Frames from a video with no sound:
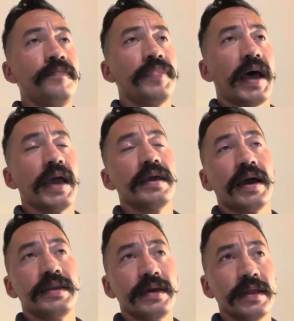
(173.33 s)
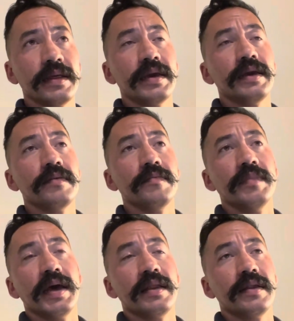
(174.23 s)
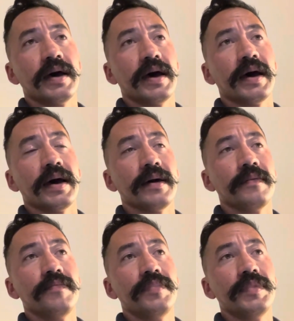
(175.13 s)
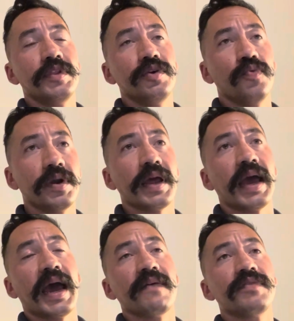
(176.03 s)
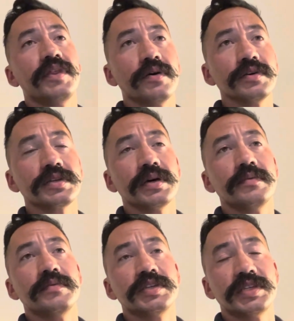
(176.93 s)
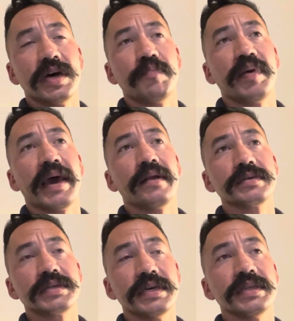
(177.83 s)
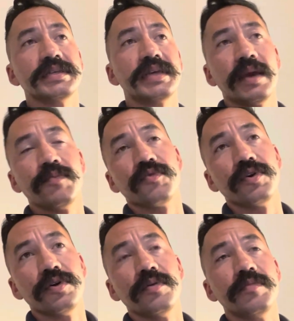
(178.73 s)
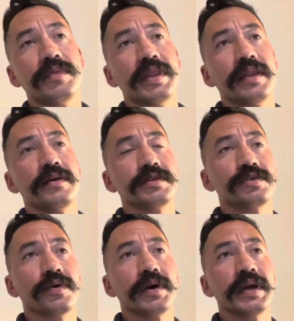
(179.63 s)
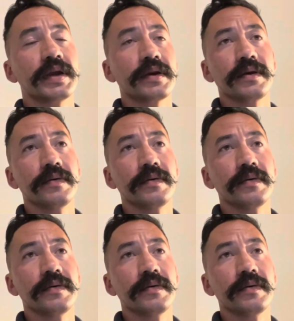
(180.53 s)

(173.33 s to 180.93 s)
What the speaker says: ideally, you wouldn't have those sub panels in the same room that they're storing